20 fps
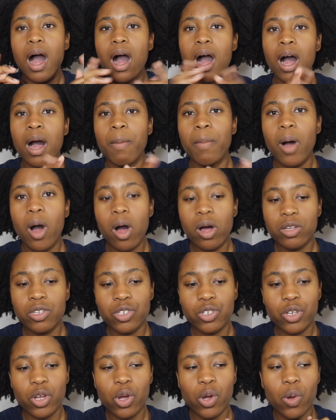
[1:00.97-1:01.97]

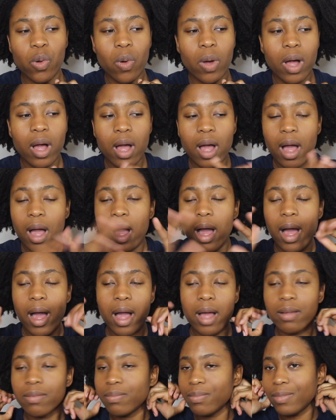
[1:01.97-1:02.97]
Also,
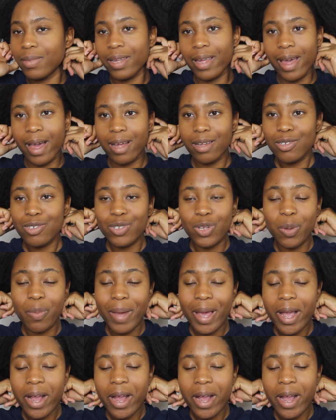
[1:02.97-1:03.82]
yeah, so my